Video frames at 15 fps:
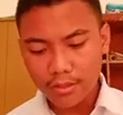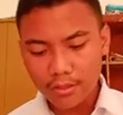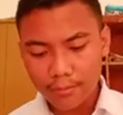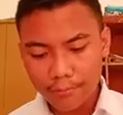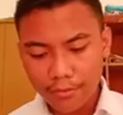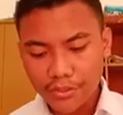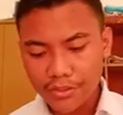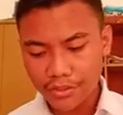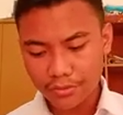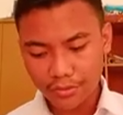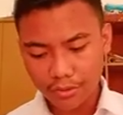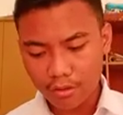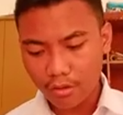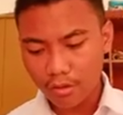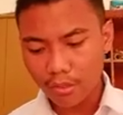merger,
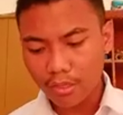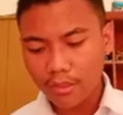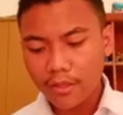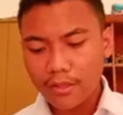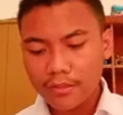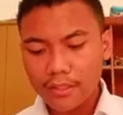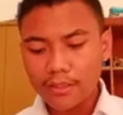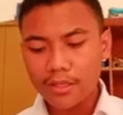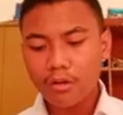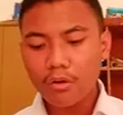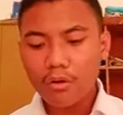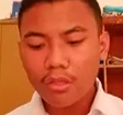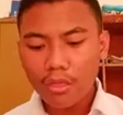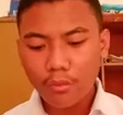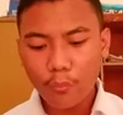cause that the
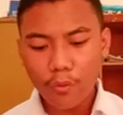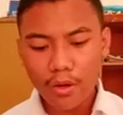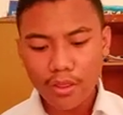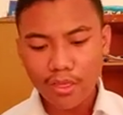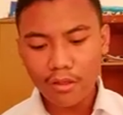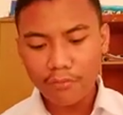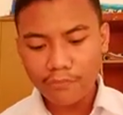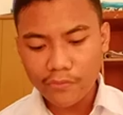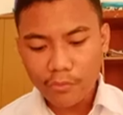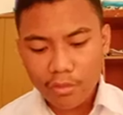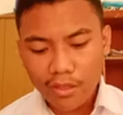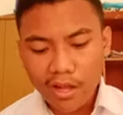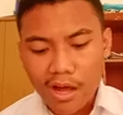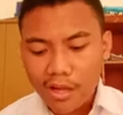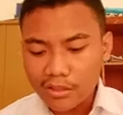consequence of
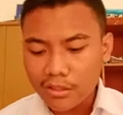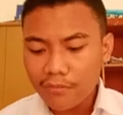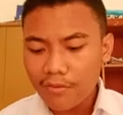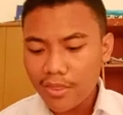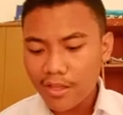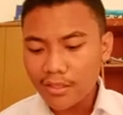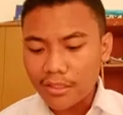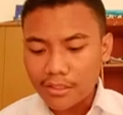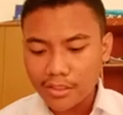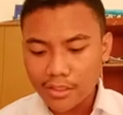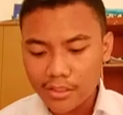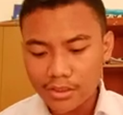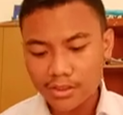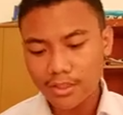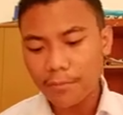using artificial
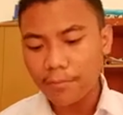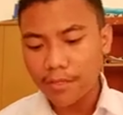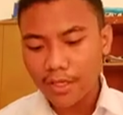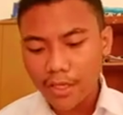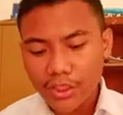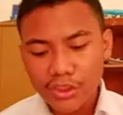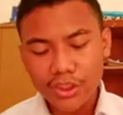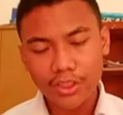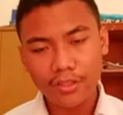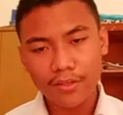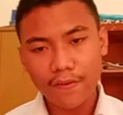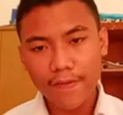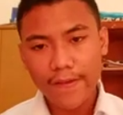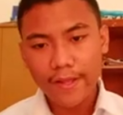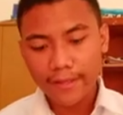intelligence application
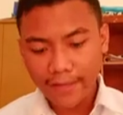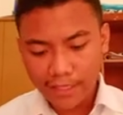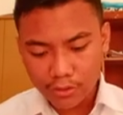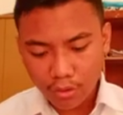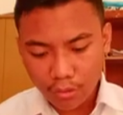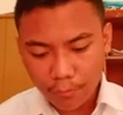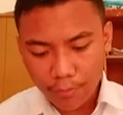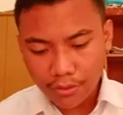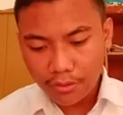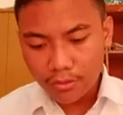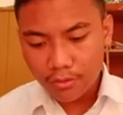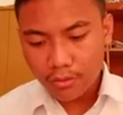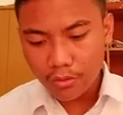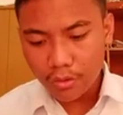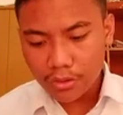like Tokped,
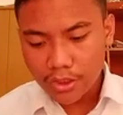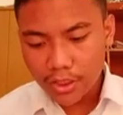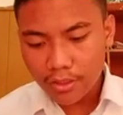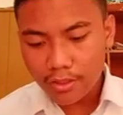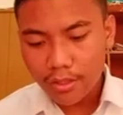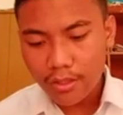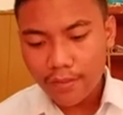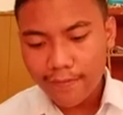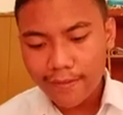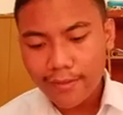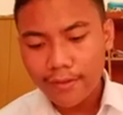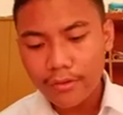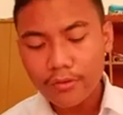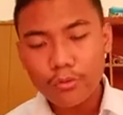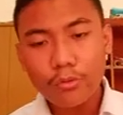Gojek,
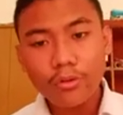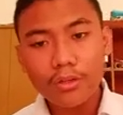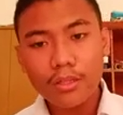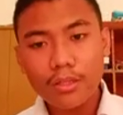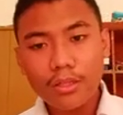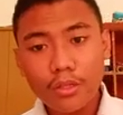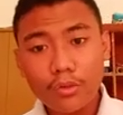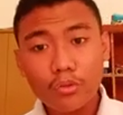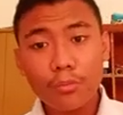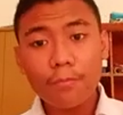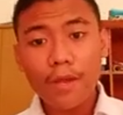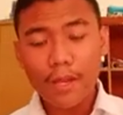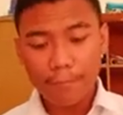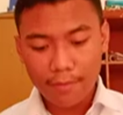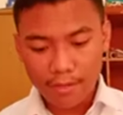Google, YouTube,
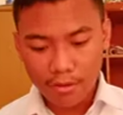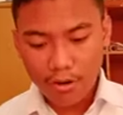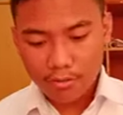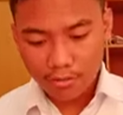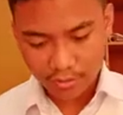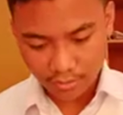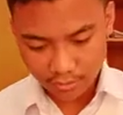and many others.